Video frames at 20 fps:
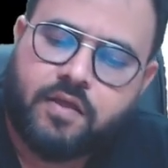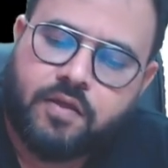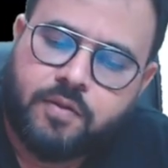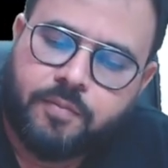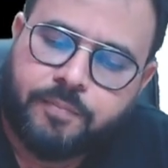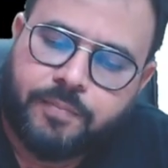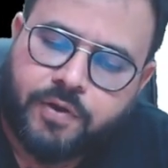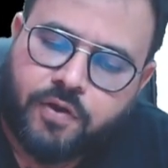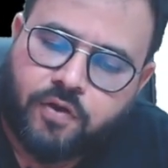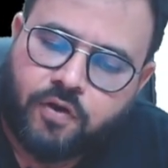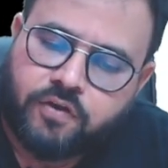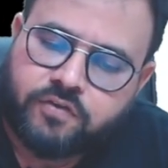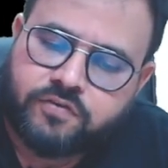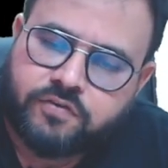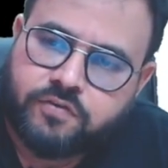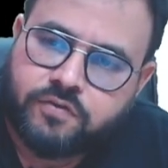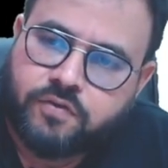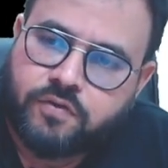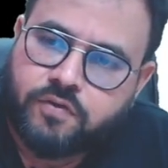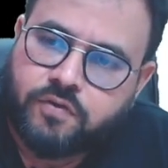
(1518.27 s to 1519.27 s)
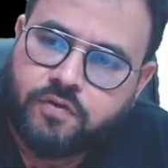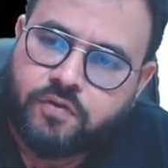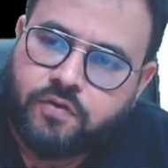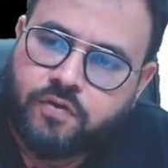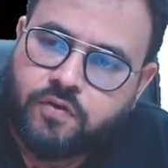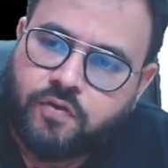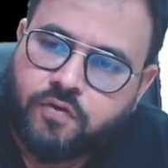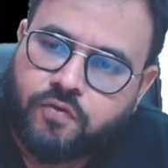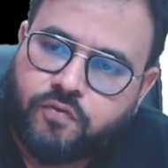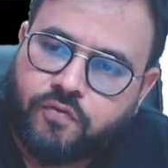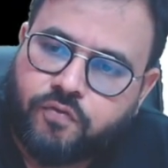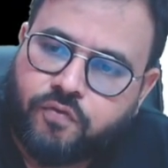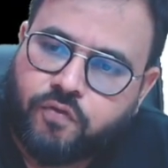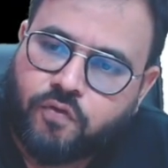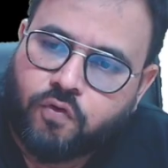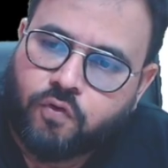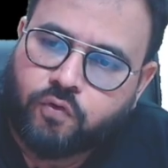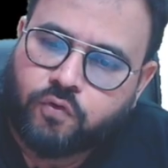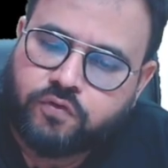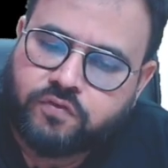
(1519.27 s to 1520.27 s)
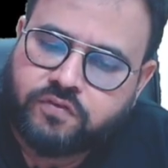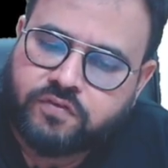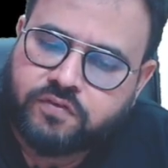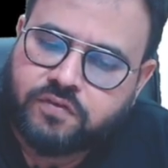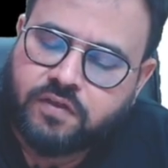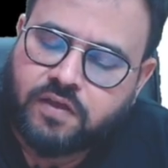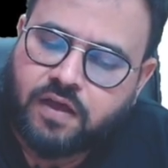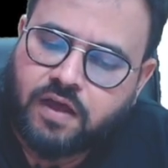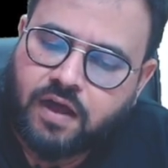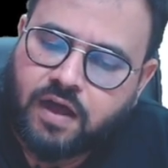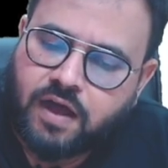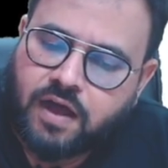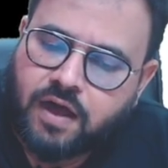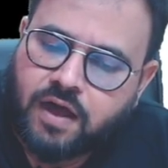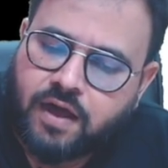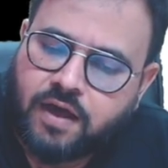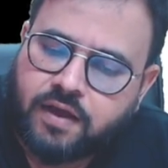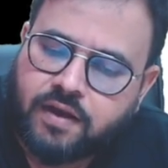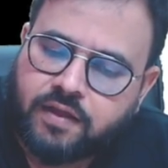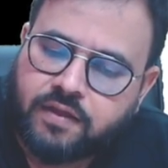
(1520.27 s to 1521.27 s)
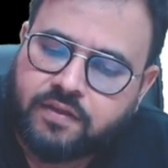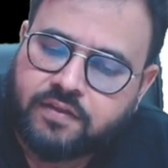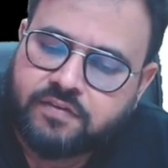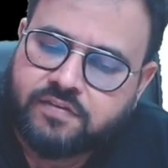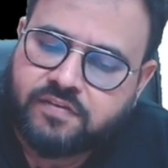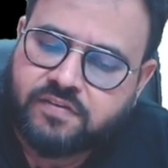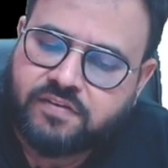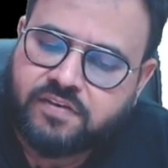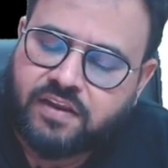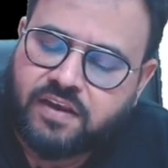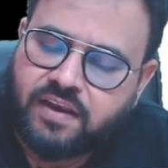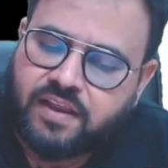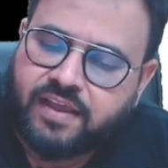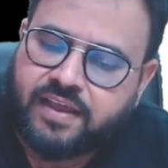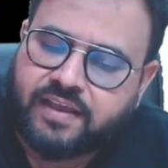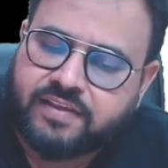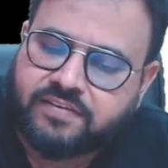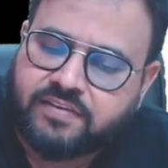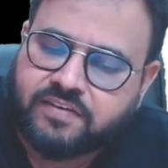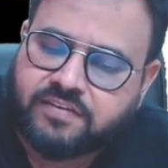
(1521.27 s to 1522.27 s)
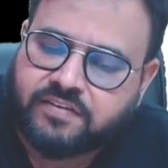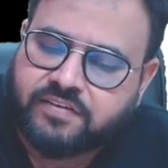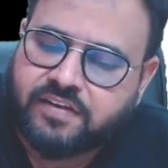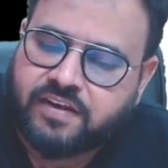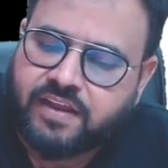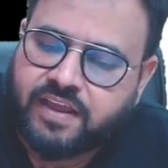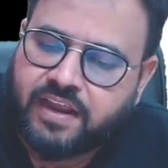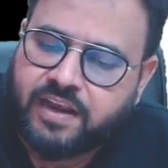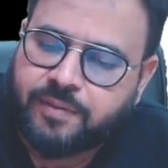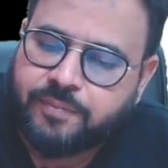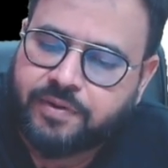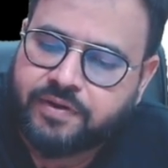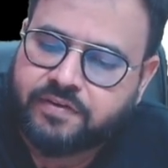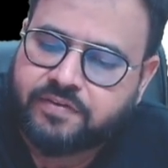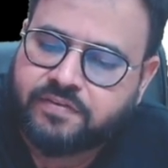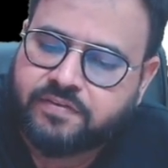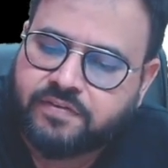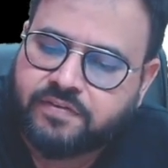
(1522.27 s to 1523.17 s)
Because phones are still essential elements.